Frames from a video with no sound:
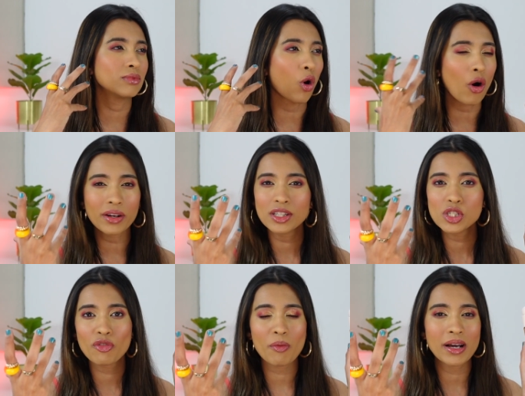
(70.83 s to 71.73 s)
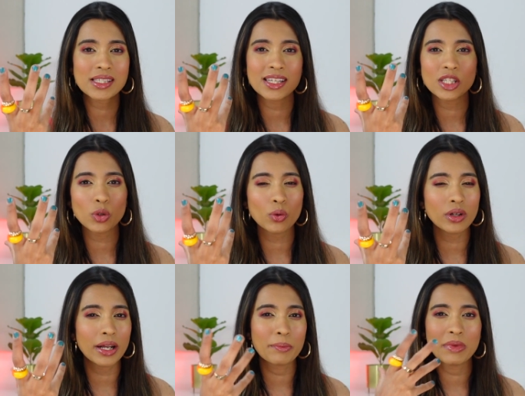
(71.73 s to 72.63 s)
orange for my skin
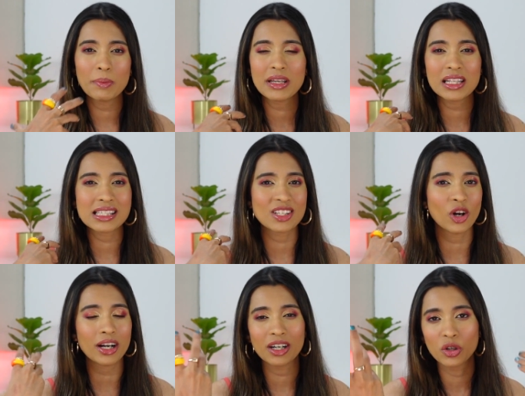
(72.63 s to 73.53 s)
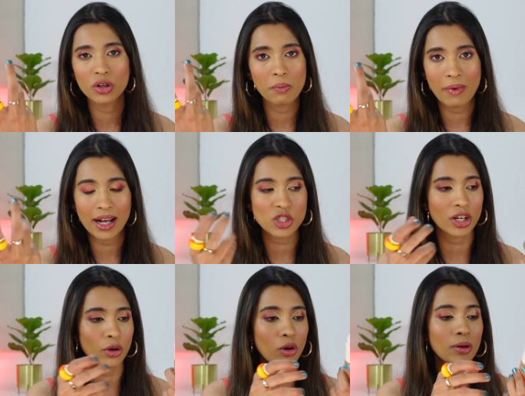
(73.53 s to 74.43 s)
tone and maybe it's not a good match
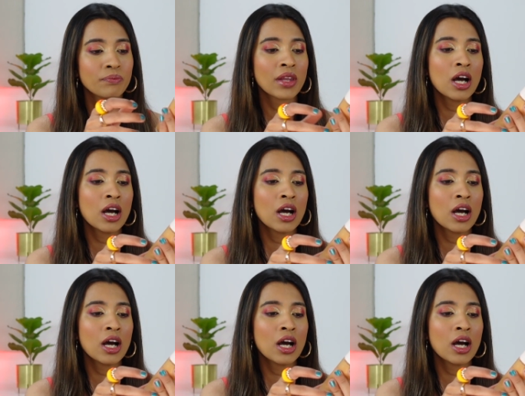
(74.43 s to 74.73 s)
at all.